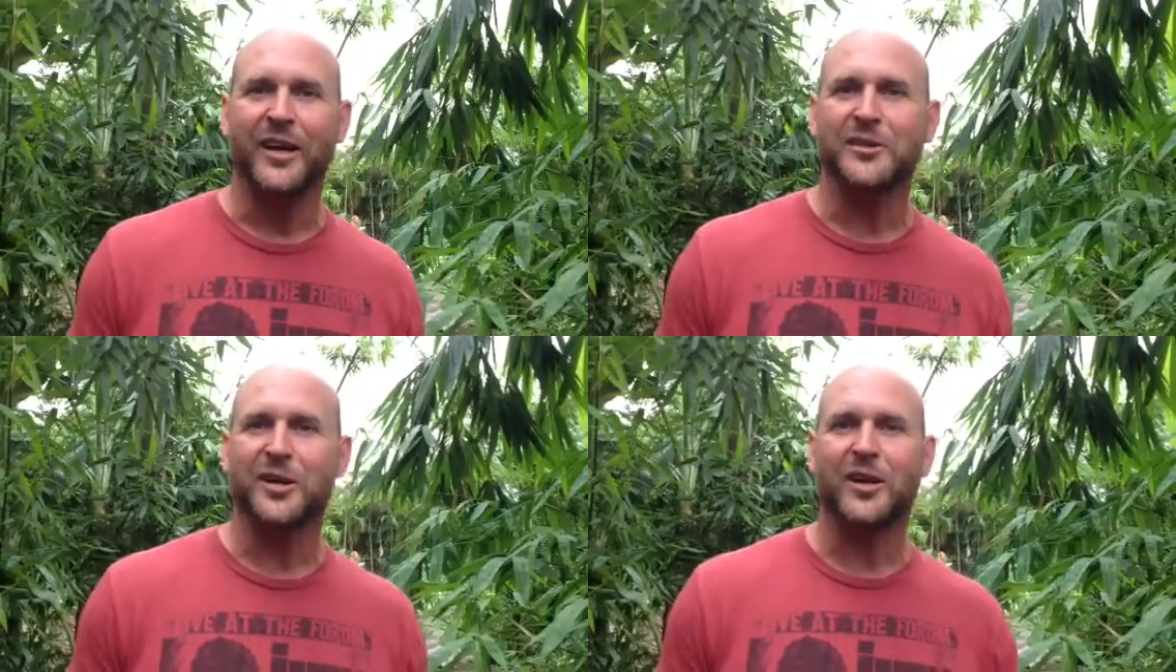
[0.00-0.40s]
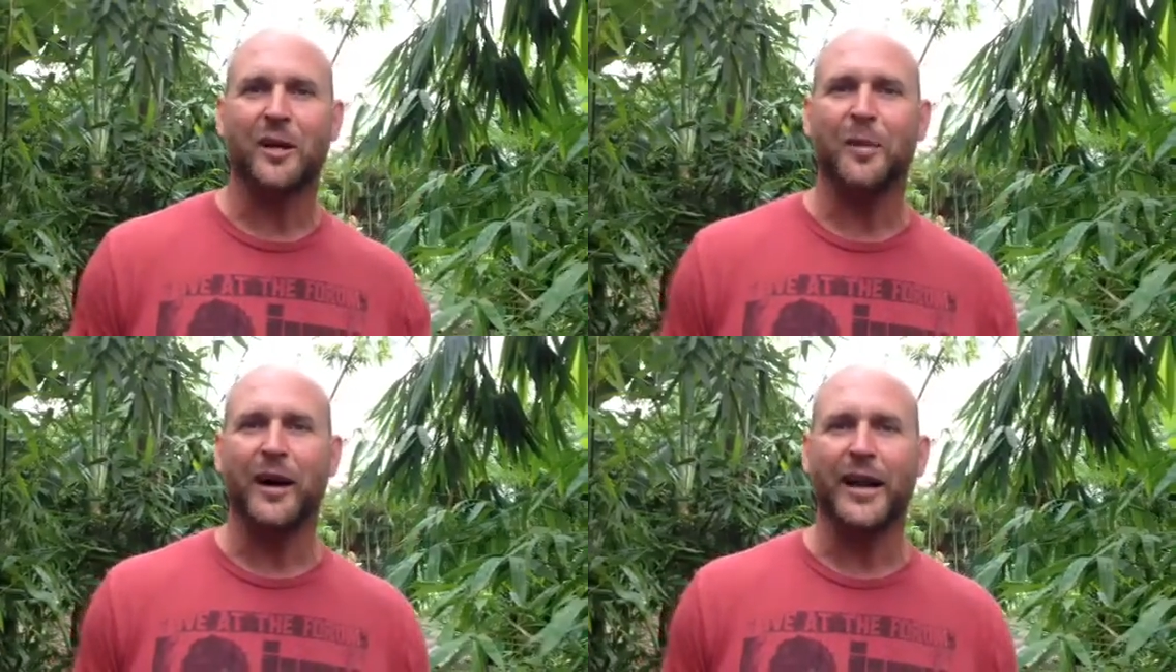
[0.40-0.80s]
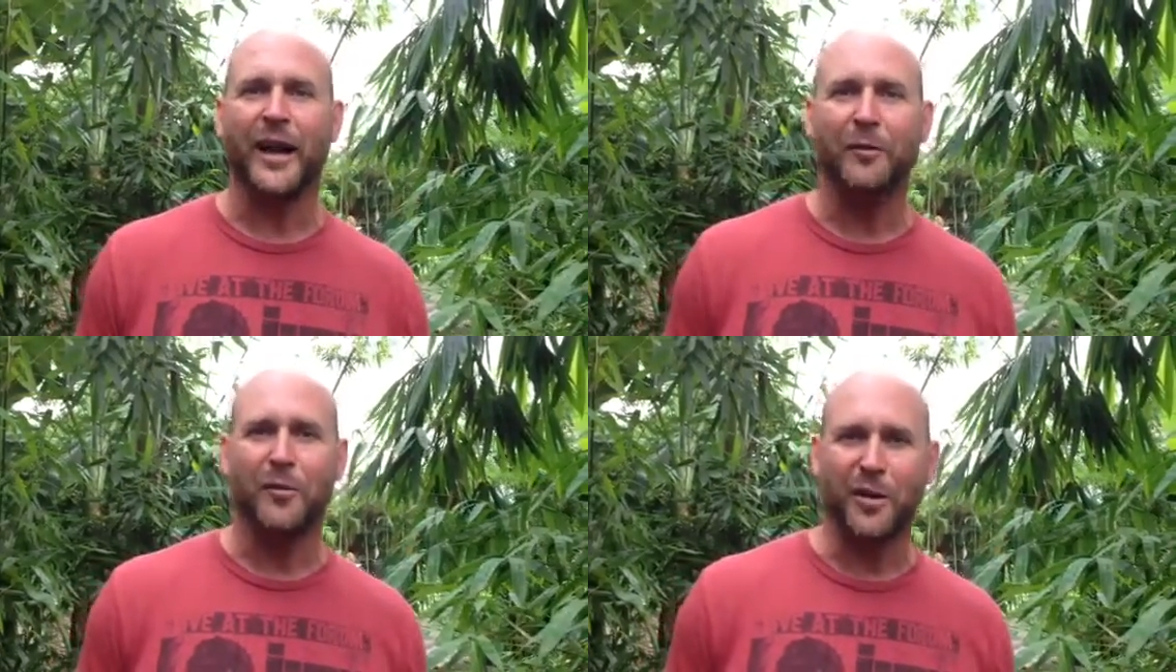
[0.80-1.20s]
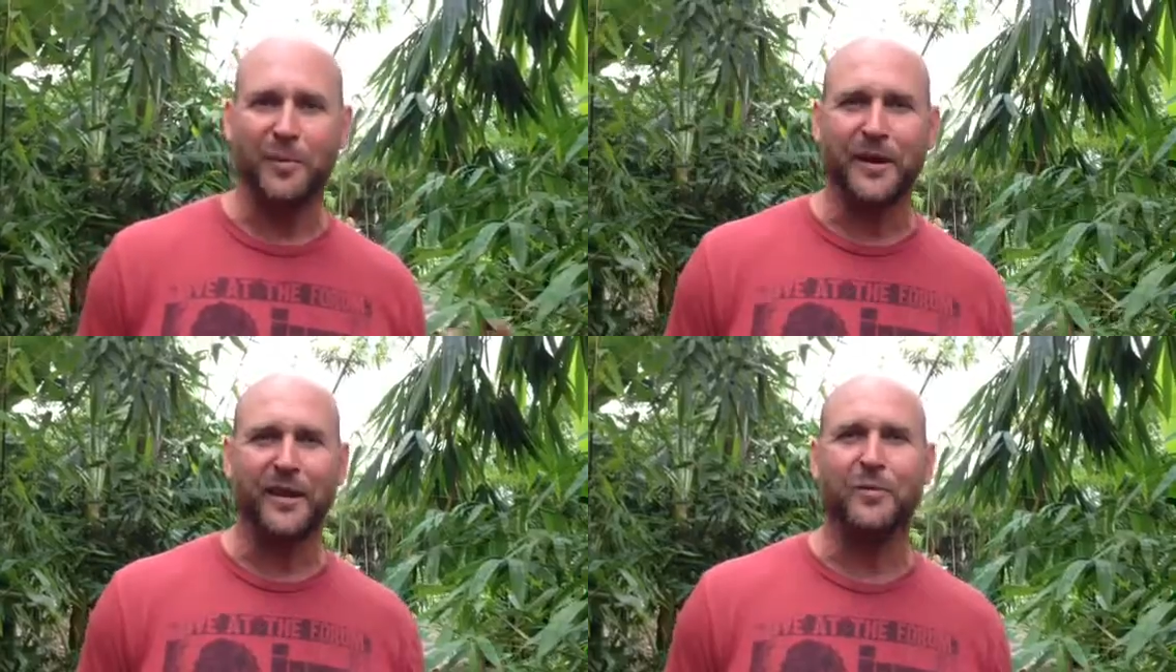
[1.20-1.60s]
So come on out, we're
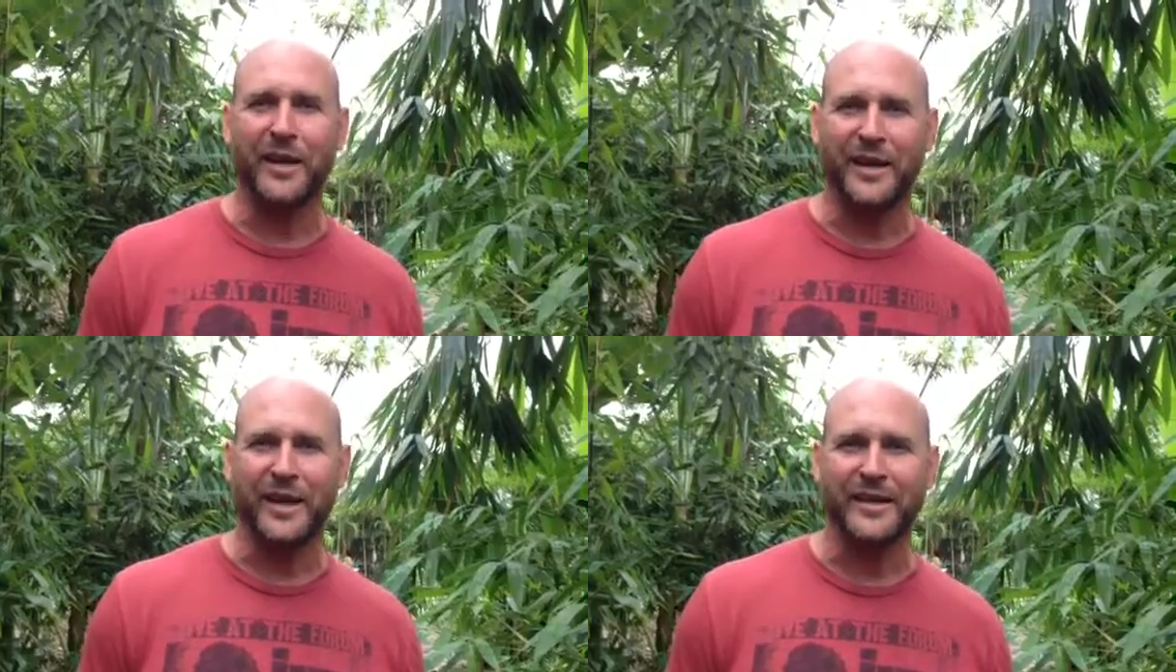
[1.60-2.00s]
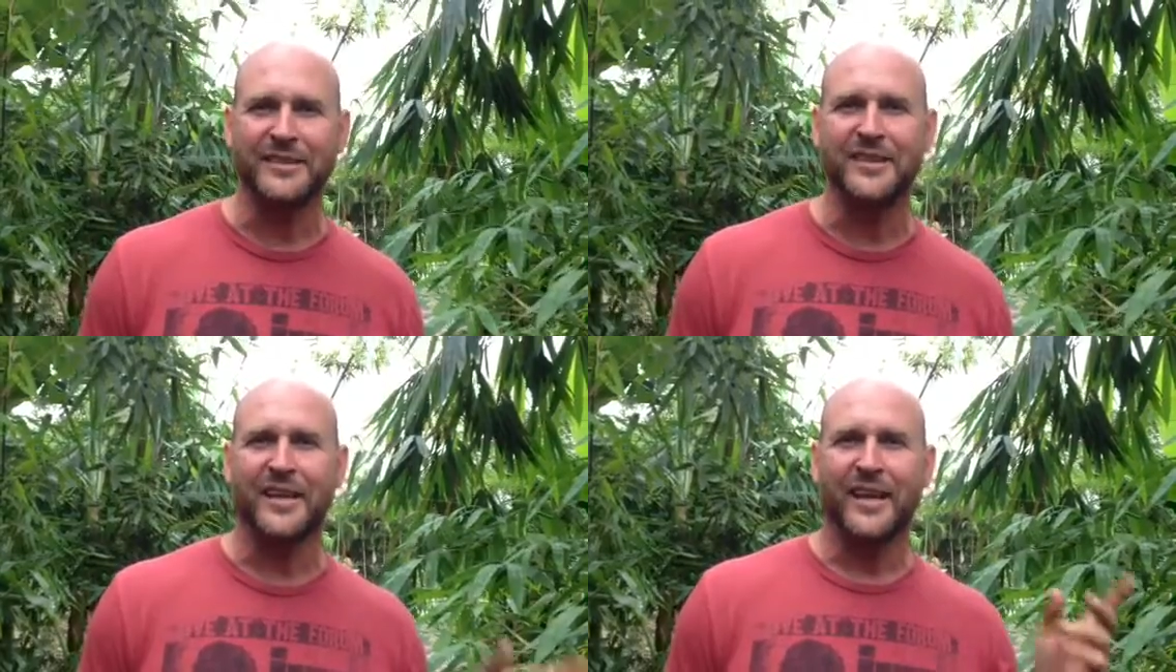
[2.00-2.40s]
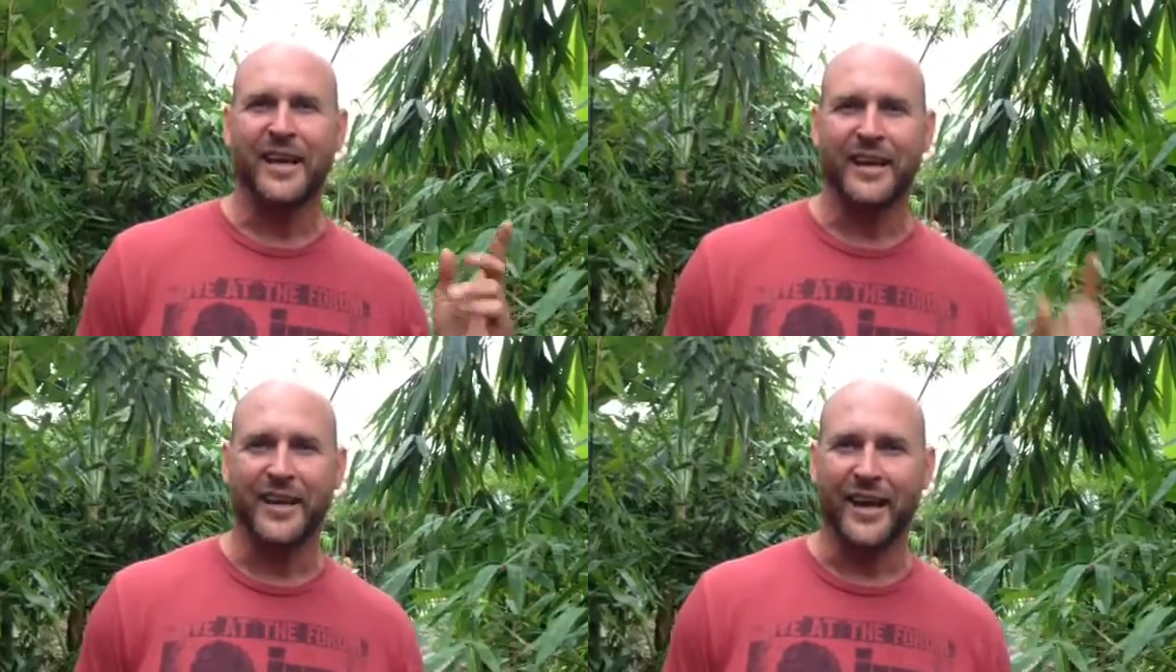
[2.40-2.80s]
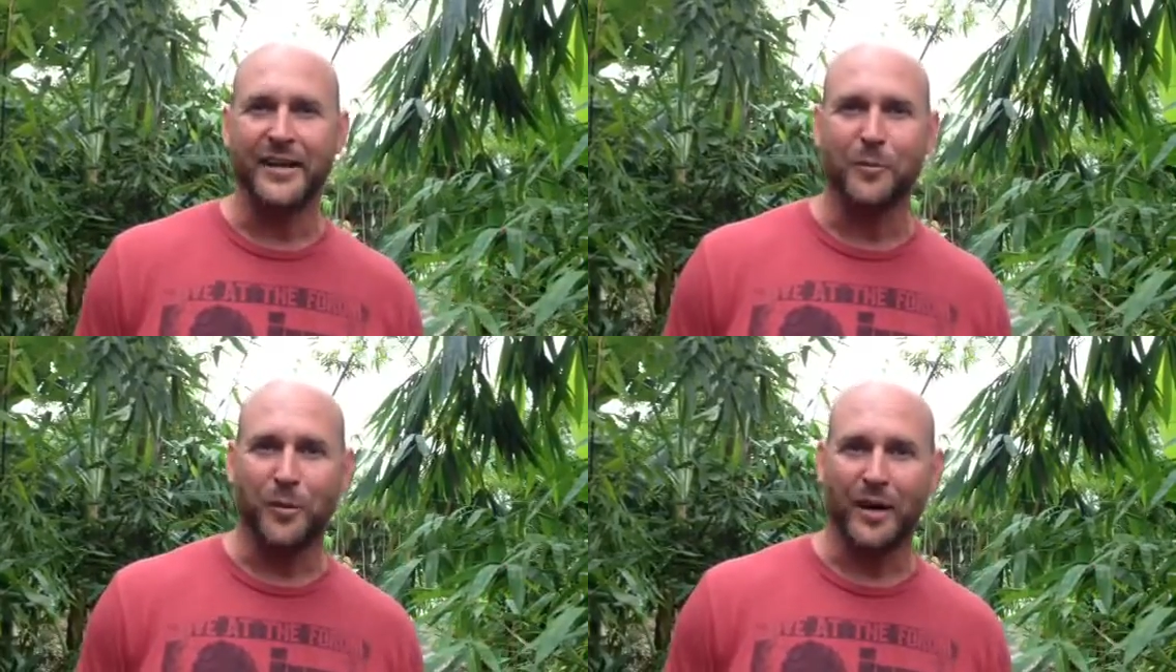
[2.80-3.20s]
open on the weekends,
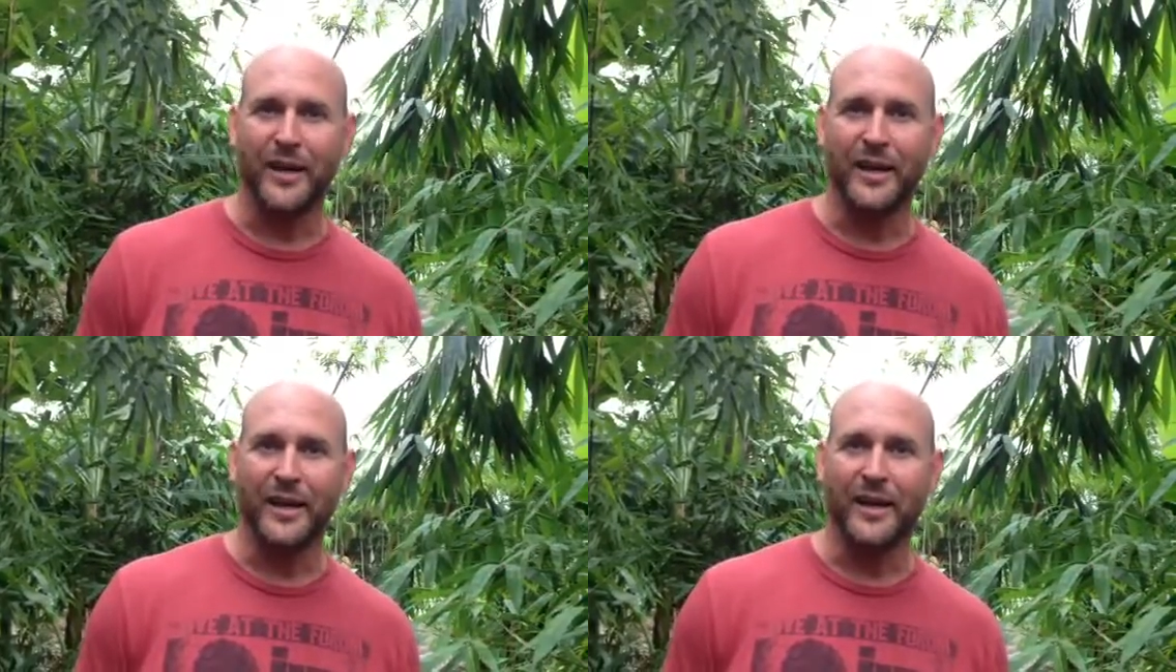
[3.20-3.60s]
9 to 1.